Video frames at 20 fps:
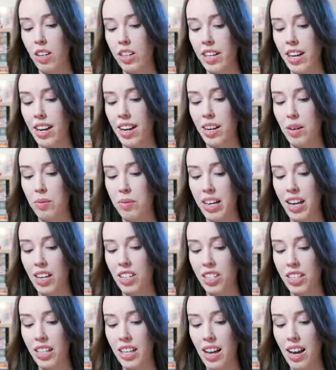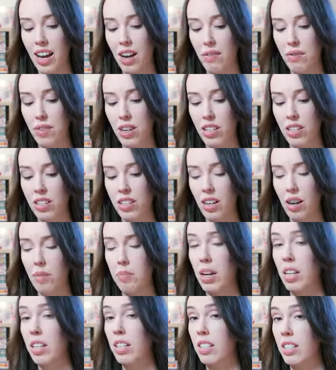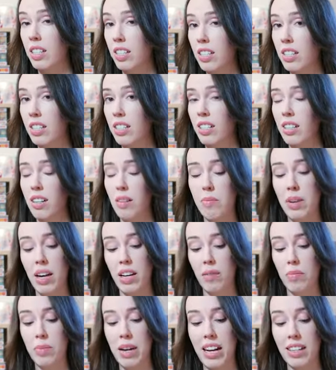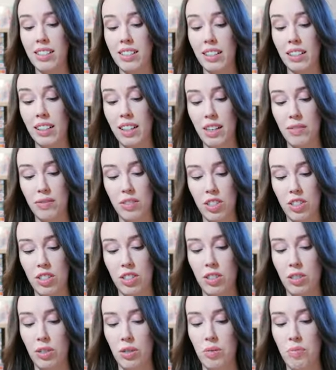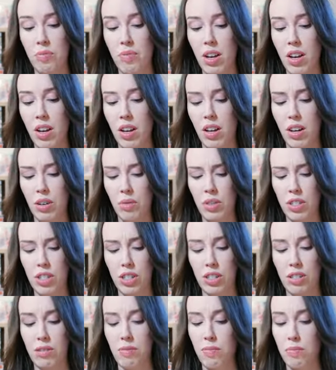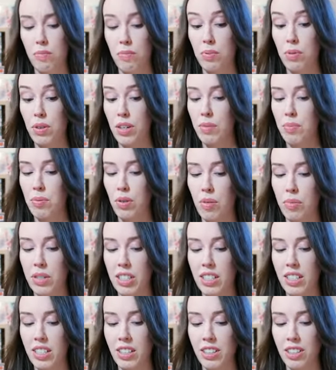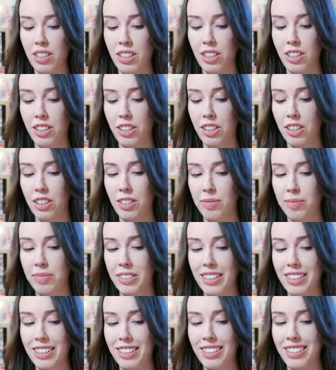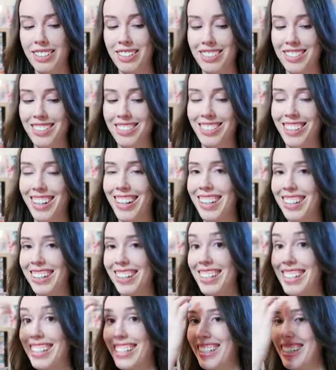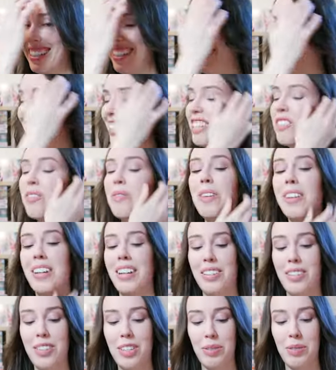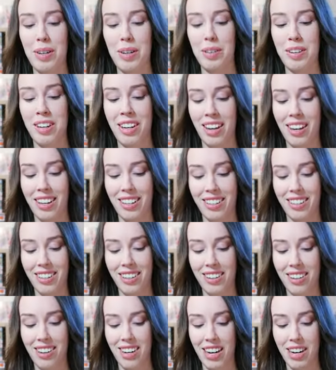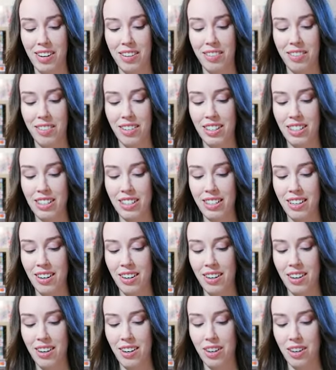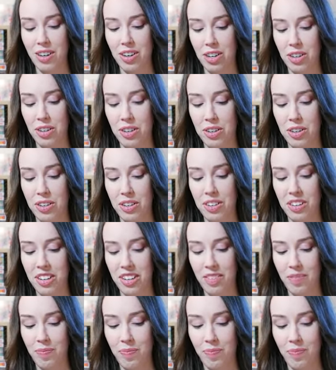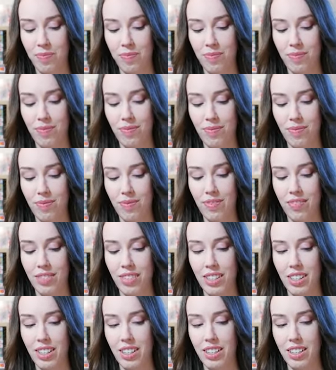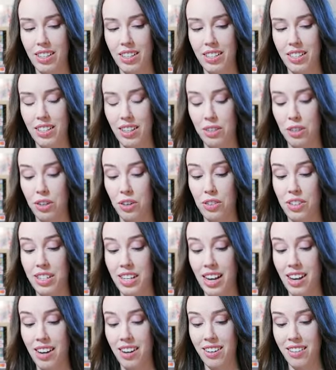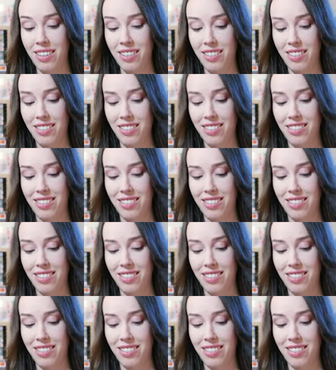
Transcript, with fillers: Okay, we actually have some decent amount of packs left still, which is pretty promising. So, all right, let's see what else we get. All right, Son Goku, Son Goten,